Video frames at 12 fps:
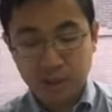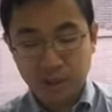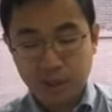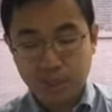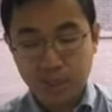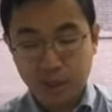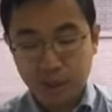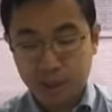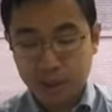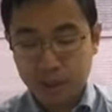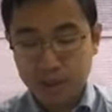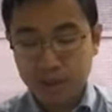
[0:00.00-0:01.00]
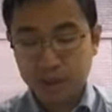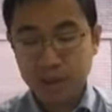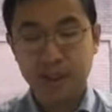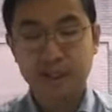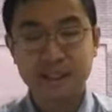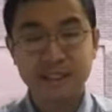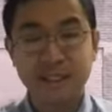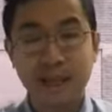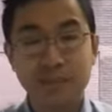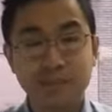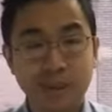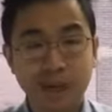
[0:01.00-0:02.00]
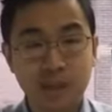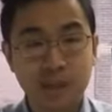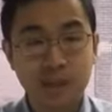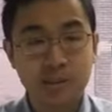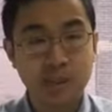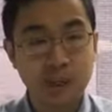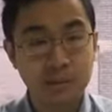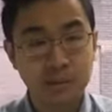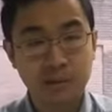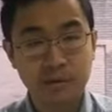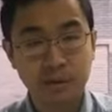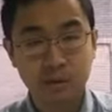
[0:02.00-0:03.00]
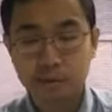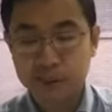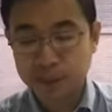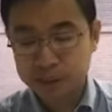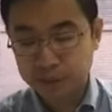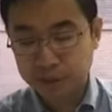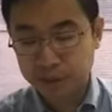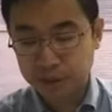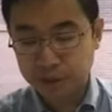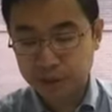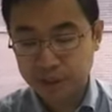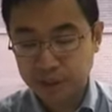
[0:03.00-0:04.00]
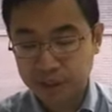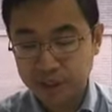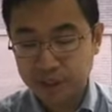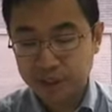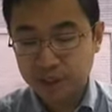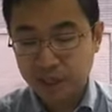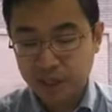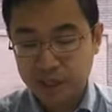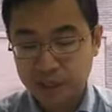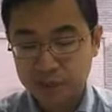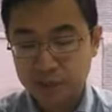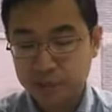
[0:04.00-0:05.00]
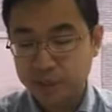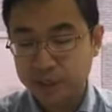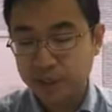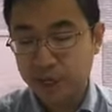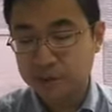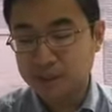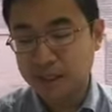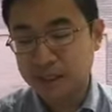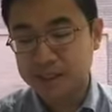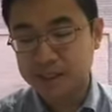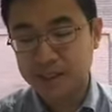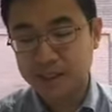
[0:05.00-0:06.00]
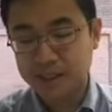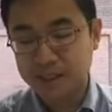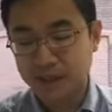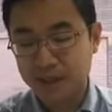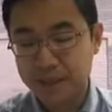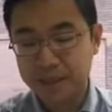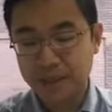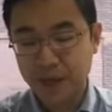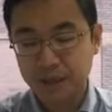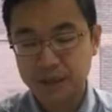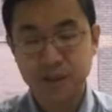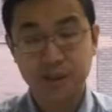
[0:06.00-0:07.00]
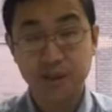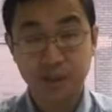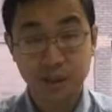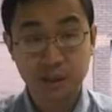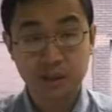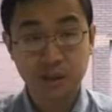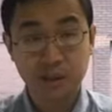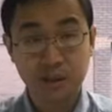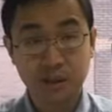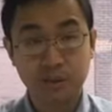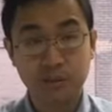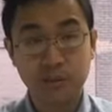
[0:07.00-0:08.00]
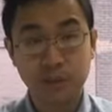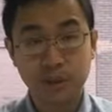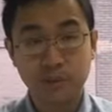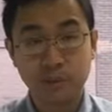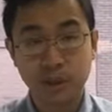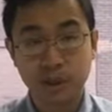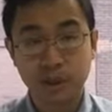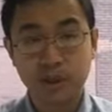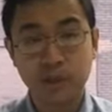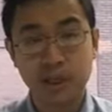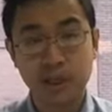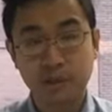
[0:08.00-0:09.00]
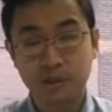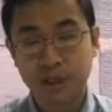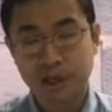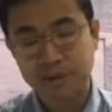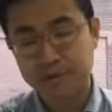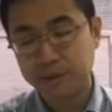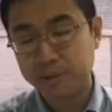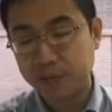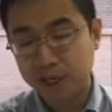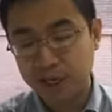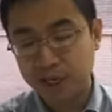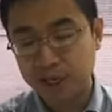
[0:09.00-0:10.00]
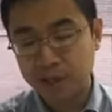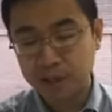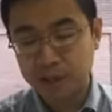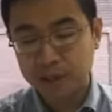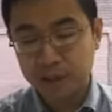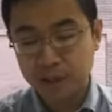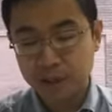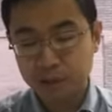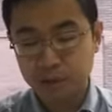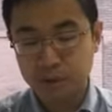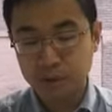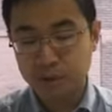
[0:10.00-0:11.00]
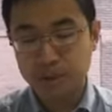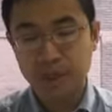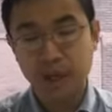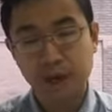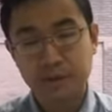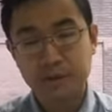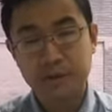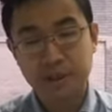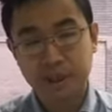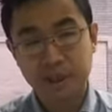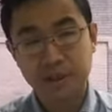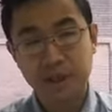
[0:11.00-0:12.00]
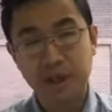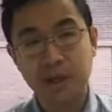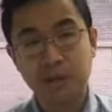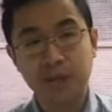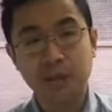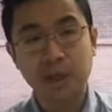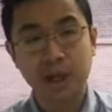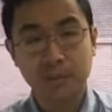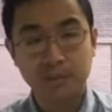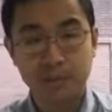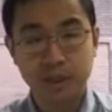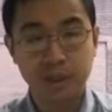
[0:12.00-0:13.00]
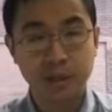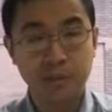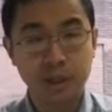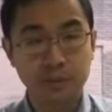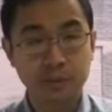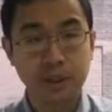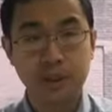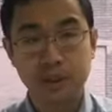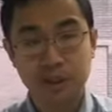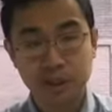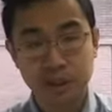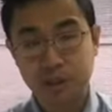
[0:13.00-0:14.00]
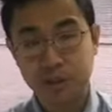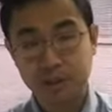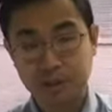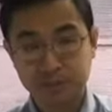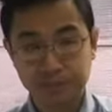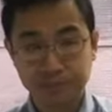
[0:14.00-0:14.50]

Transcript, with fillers: A bond is set by the Department of Homeland Security and it will be not less than $10,000. It will be a bond that you would have to pay in order to guarantee that you would not be a public charge.